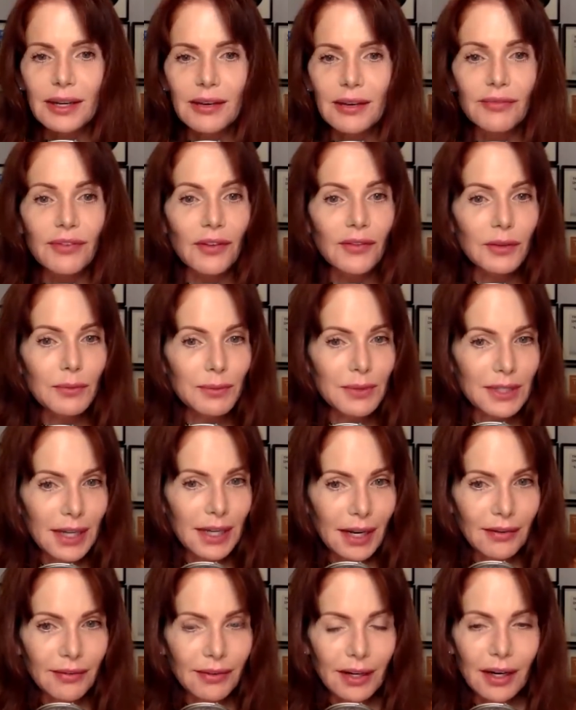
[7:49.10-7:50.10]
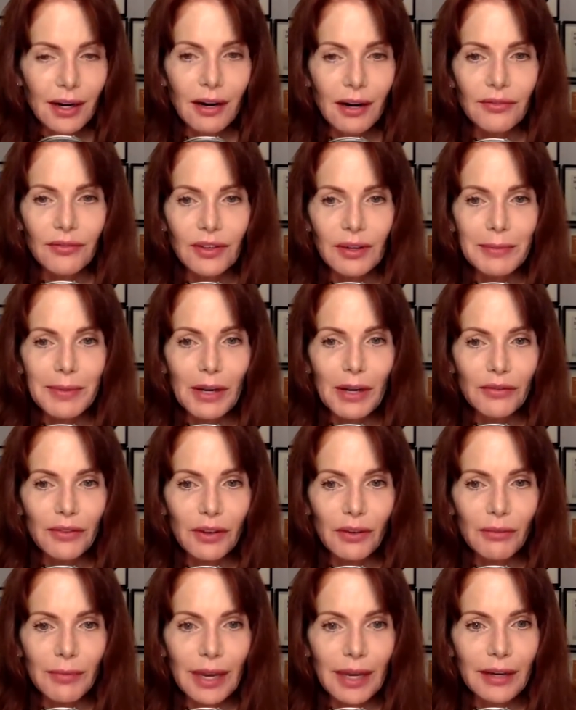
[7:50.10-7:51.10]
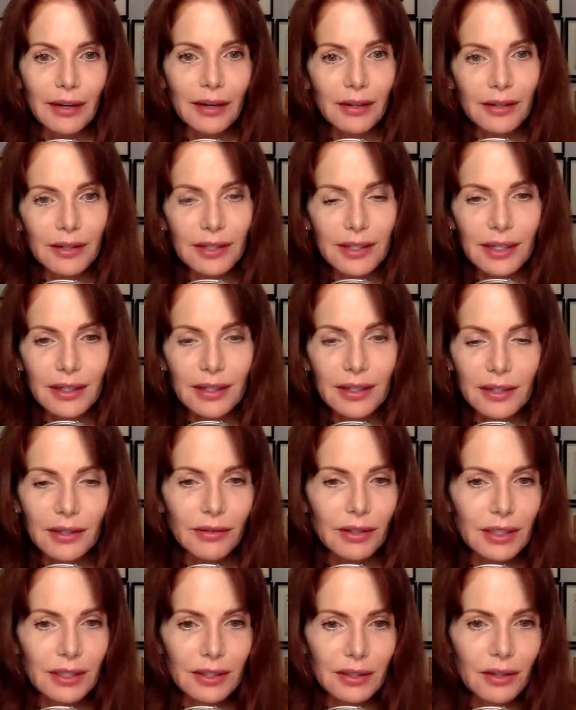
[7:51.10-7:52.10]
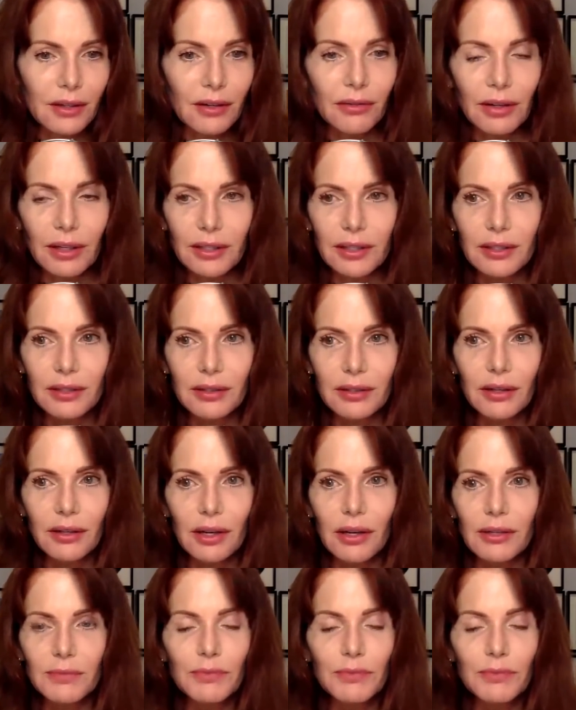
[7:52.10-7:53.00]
uh, 50% of it are female filmmakers and so it's you know it's a, a